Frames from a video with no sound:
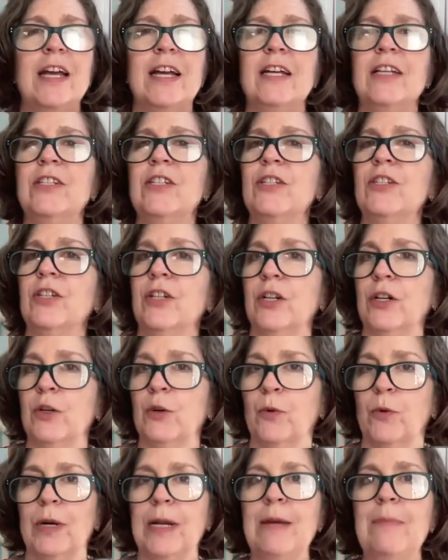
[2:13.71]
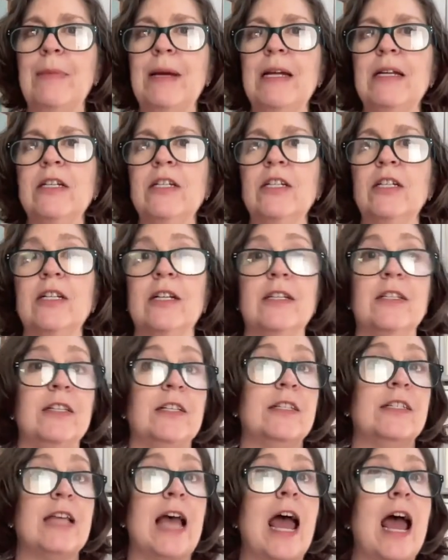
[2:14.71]
Is this an agreement? Does
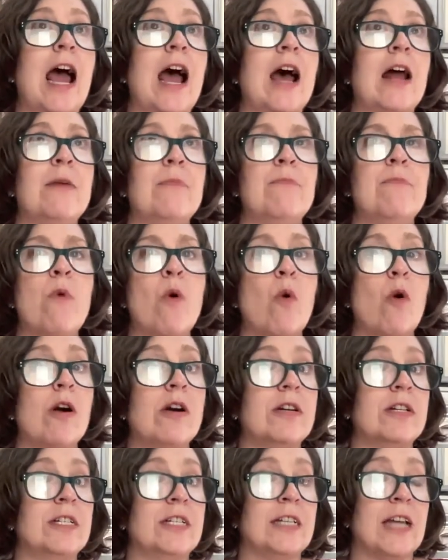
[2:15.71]
this add more